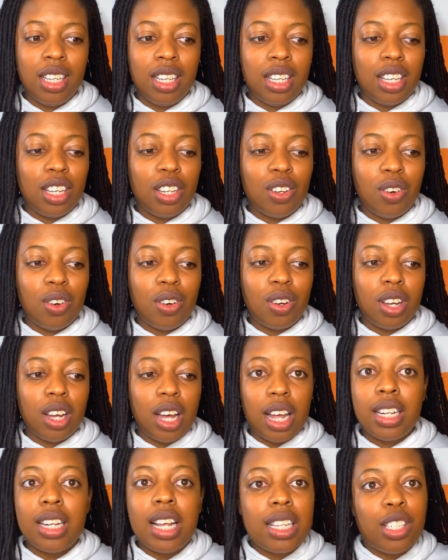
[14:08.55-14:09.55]

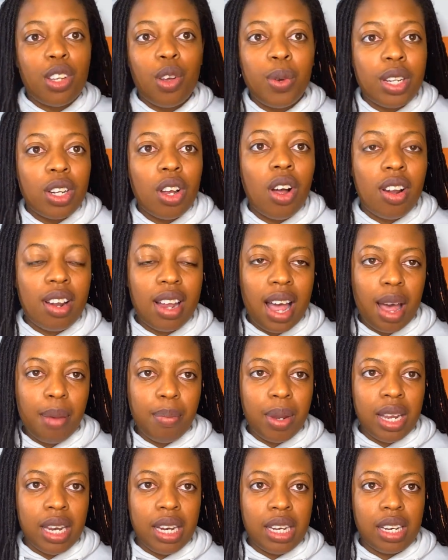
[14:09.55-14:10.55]
and that's how it all
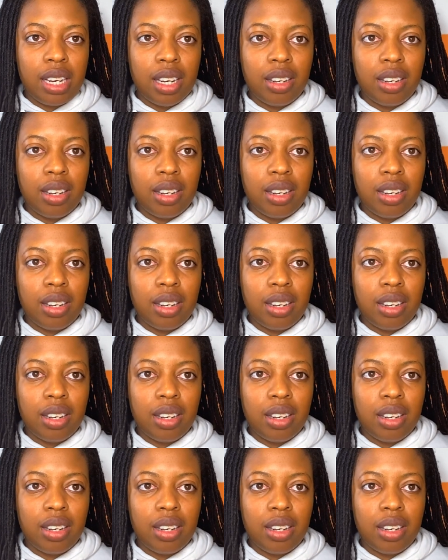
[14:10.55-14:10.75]
happened.